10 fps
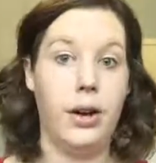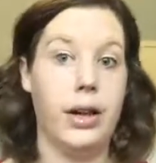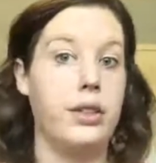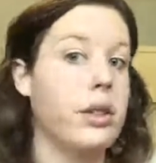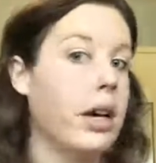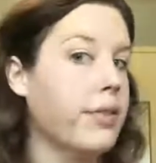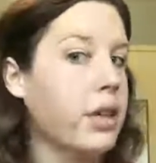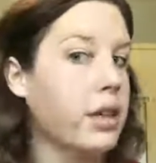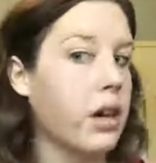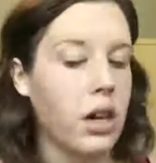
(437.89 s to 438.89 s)
All right, so now
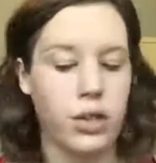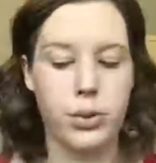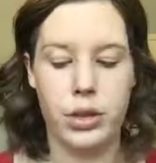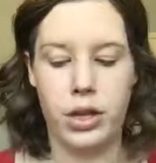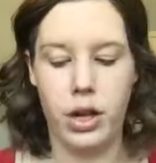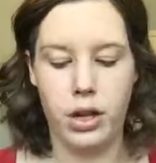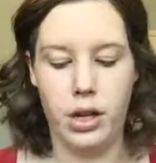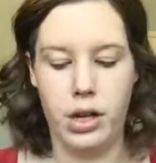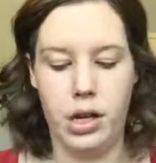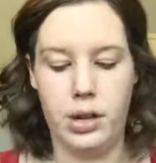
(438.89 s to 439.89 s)
I've got the contour
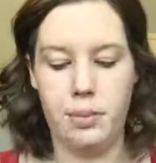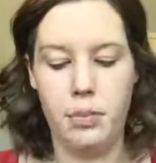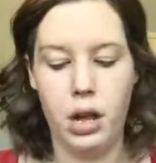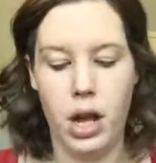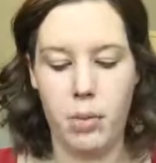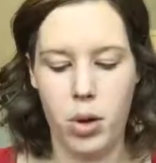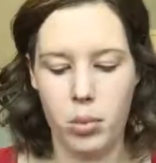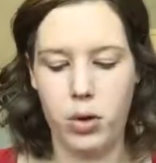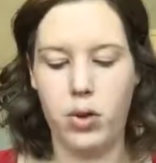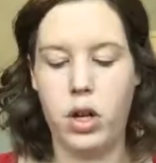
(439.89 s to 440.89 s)
color on. I'm
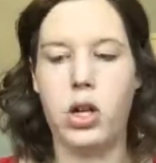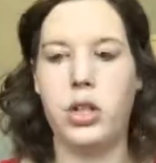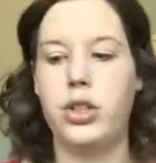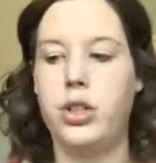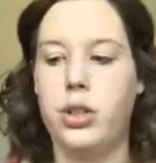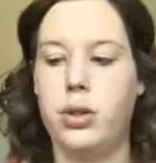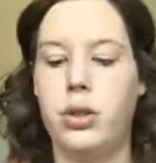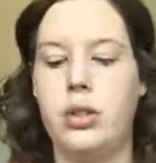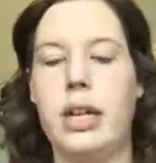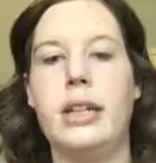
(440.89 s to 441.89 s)
gonna move on
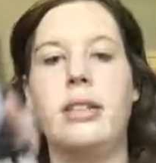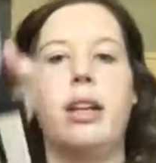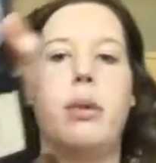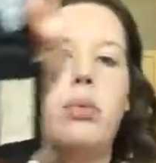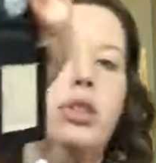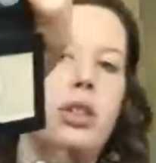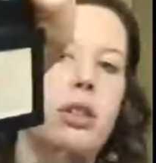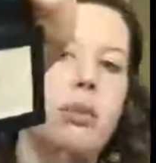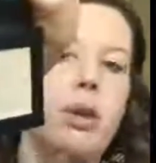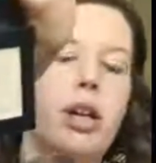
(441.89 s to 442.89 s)
to the second step, which
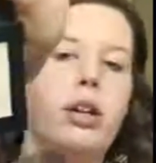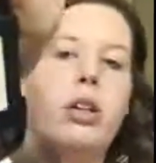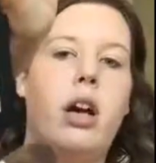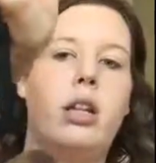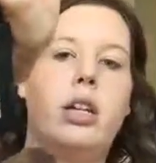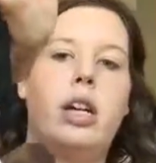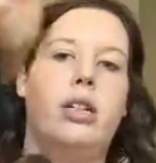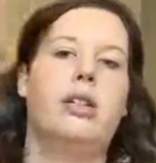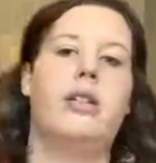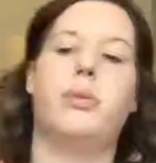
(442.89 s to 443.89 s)
is the middle color.
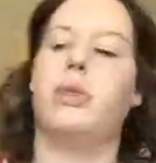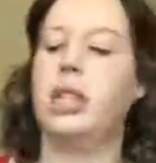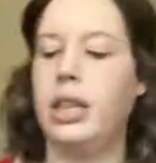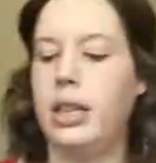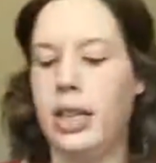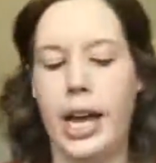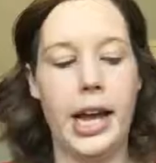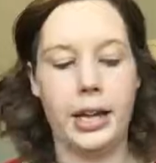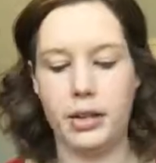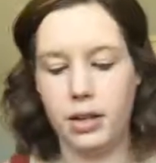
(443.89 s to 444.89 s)
It's this really
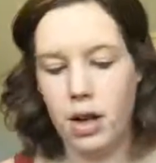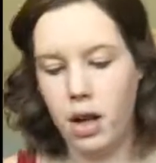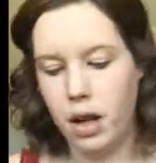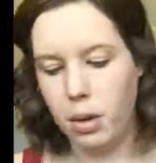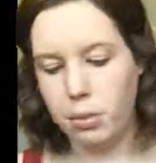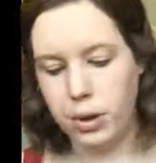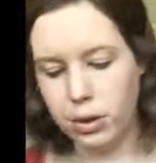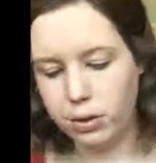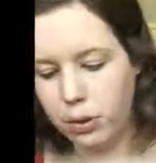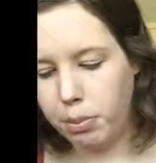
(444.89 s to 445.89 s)
light,
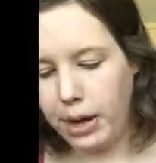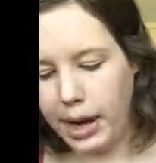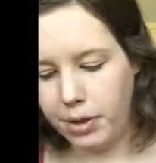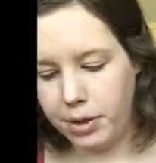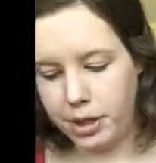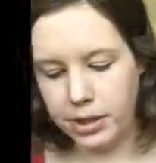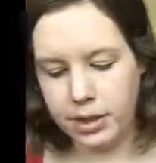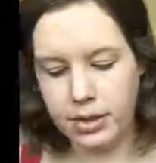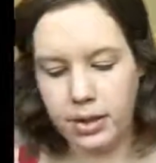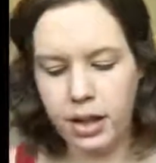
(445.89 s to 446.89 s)
beautiful powder.
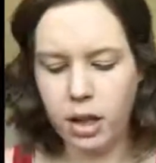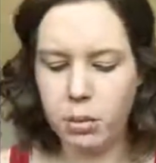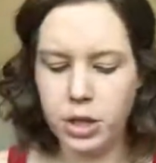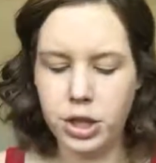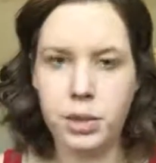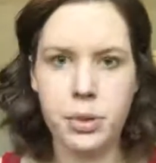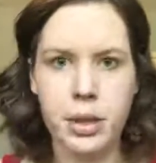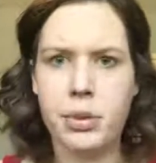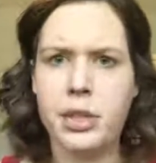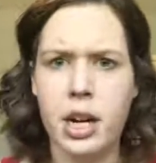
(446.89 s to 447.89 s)
It's a little bit
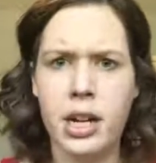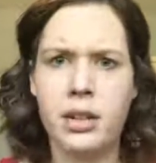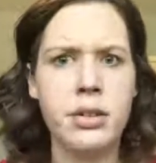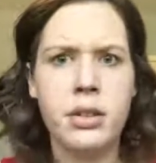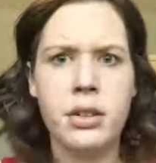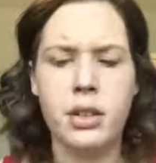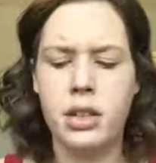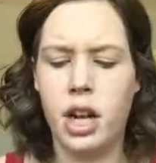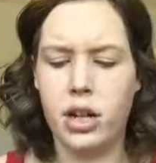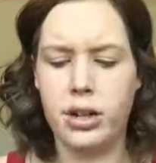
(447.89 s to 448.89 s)
shimmery, but not,
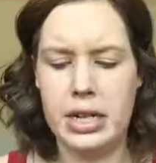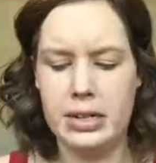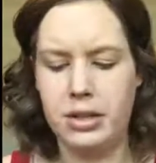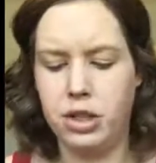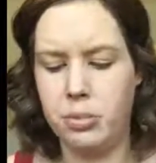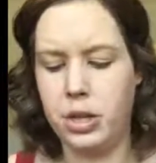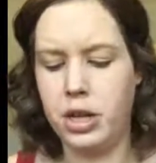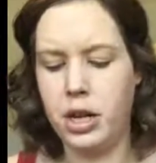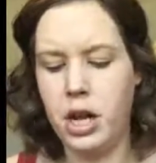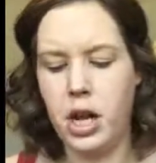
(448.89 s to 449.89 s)
not crazy
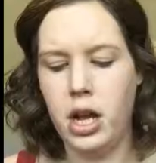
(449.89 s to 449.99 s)
shimmer.